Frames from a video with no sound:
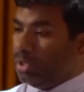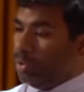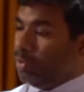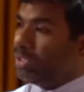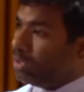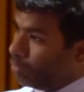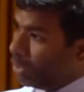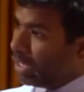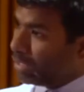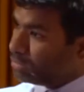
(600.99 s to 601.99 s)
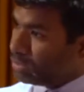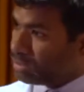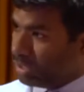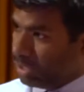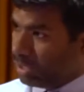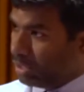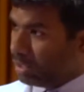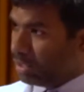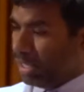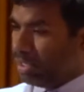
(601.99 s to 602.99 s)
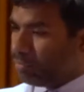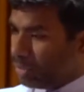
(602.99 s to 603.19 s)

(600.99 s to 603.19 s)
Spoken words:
No one in the world has this kind of